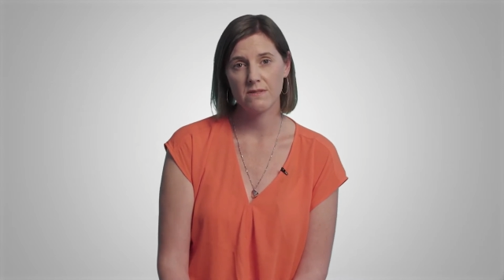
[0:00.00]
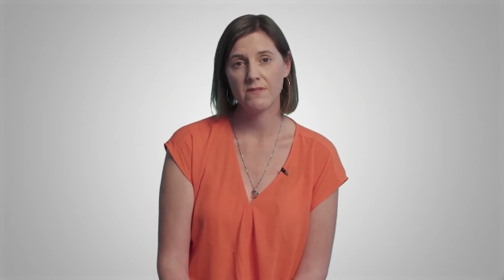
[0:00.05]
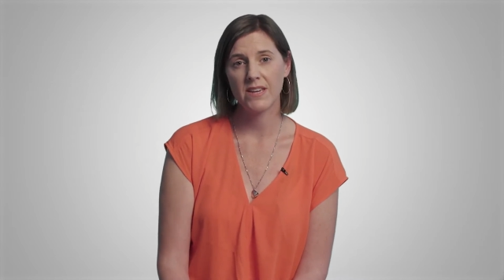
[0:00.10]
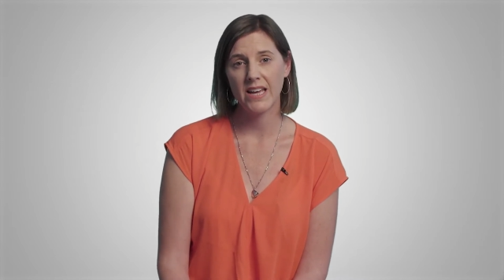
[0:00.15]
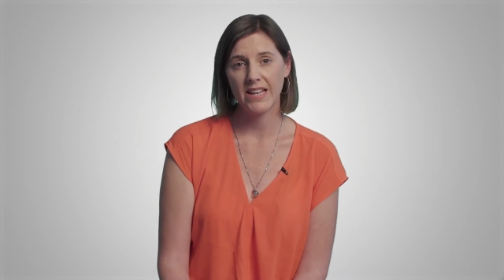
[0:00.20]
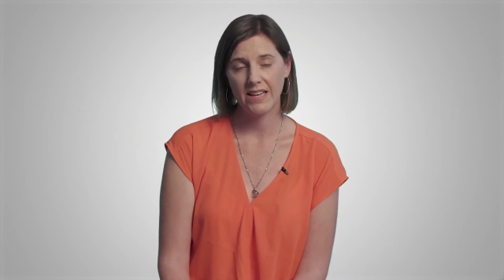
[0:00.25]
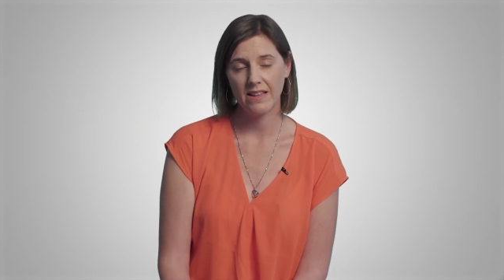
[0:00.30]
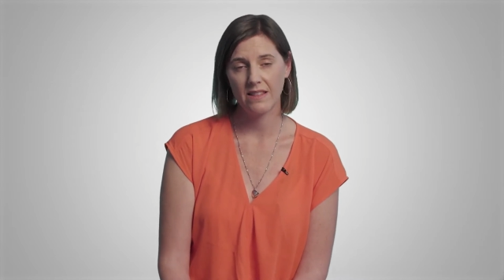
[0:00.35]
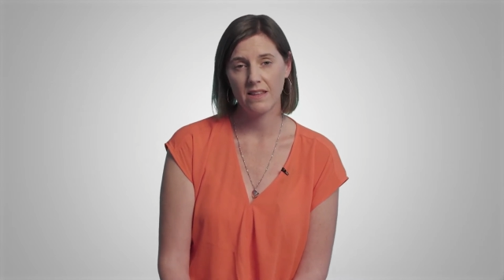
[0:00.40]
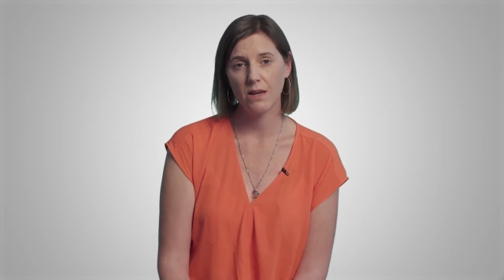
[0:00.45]
of
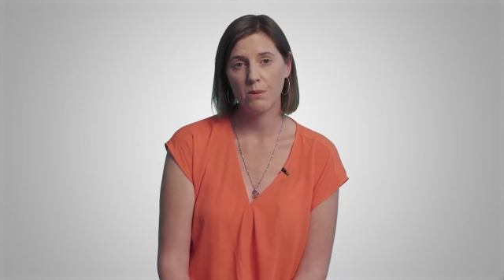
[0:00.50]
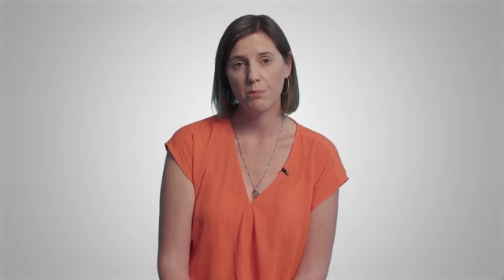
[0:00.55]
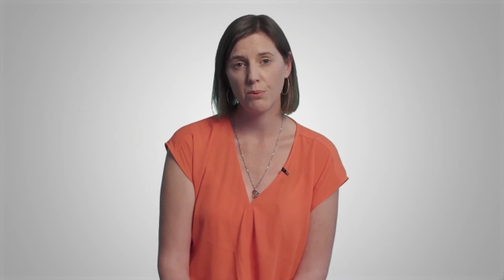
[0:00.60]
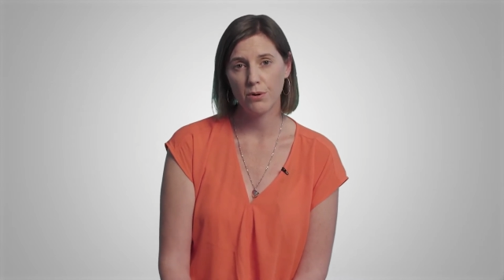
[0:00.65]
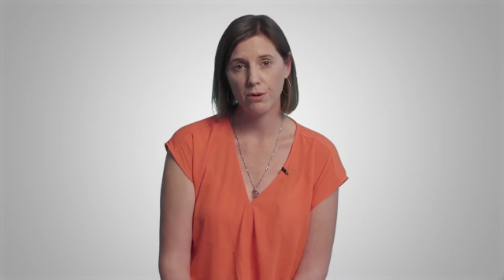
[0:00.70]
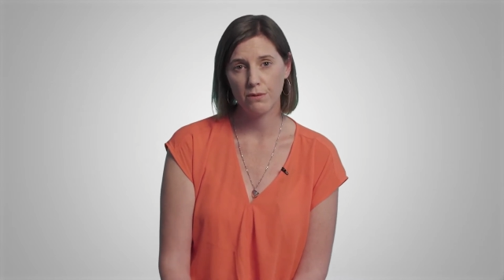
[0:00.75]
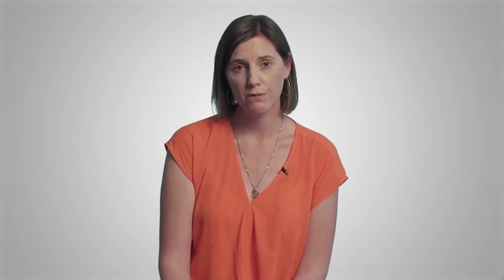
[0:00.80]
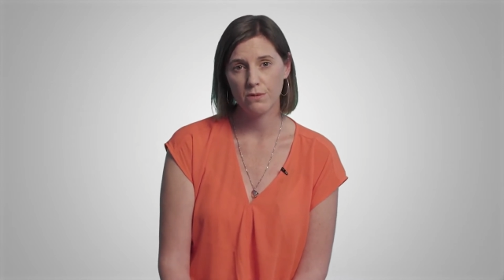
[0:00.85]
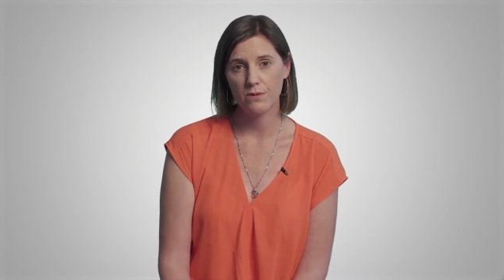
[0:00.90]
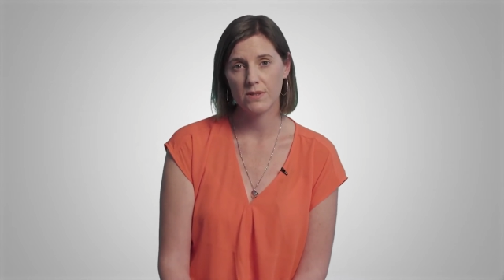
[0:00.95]
getting the
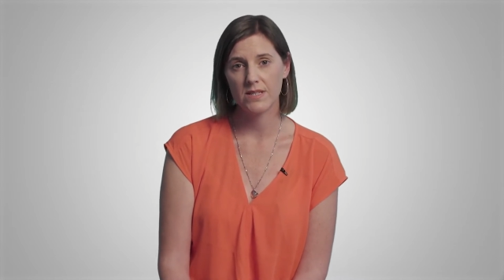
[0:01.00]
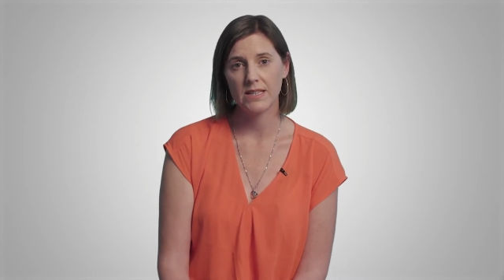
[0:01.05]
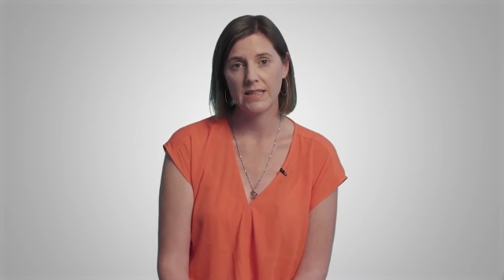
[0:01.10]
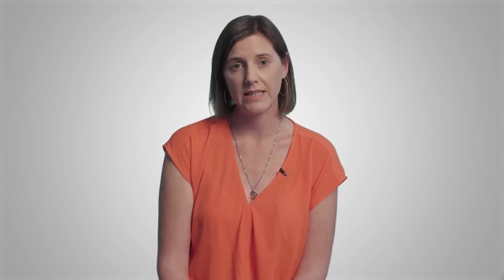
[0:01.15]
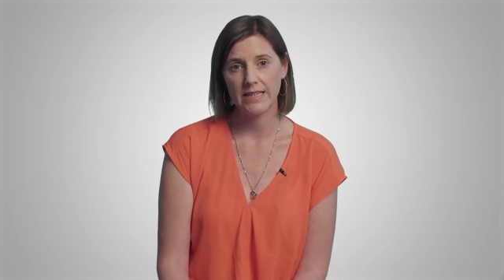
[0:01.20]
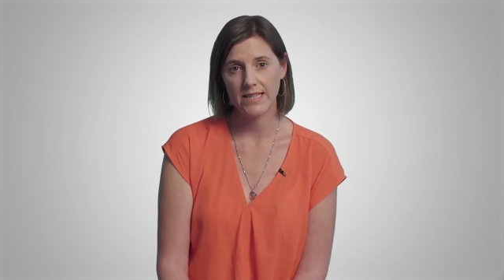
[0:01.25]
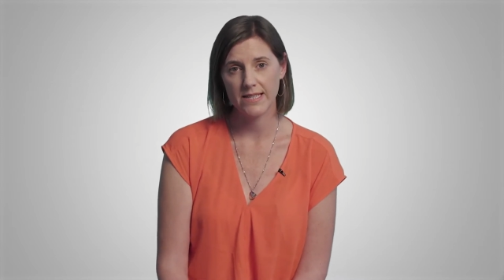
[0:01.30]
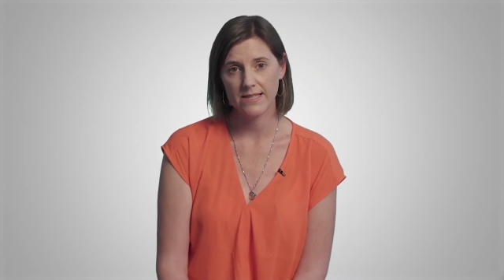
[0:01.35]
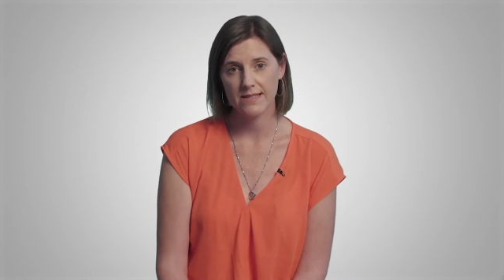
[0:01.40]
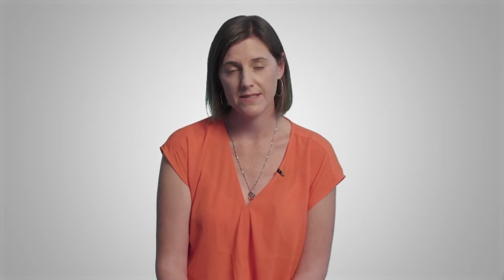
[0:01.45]
approvals at
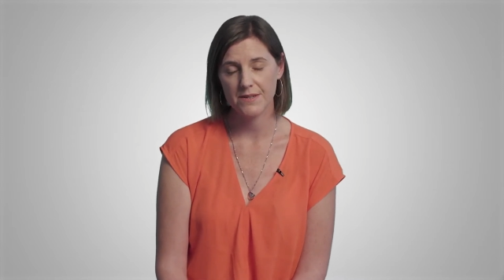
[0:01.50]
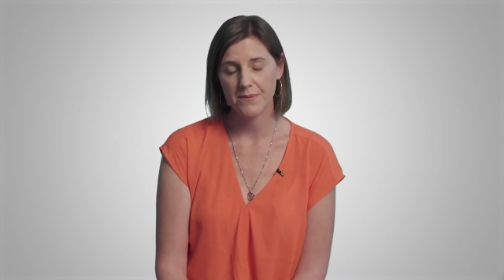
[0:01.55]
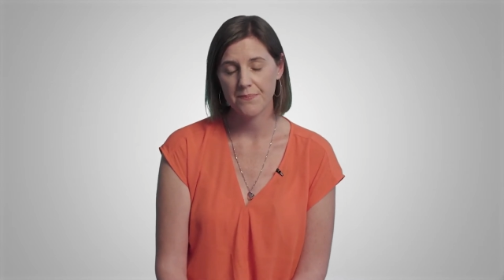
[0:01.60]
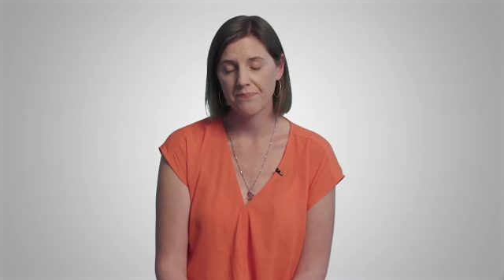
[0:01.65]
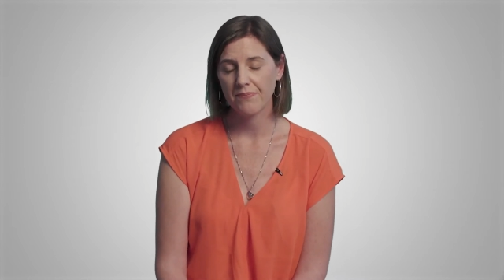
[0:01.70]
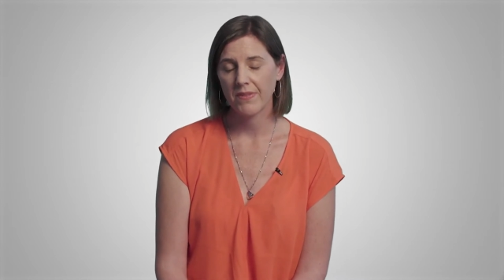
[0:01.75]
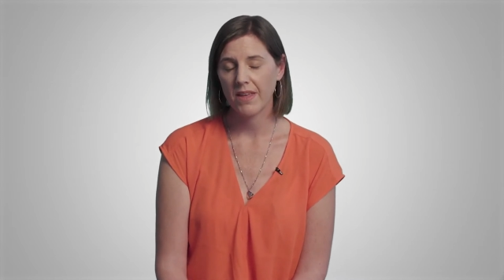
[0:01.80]
least,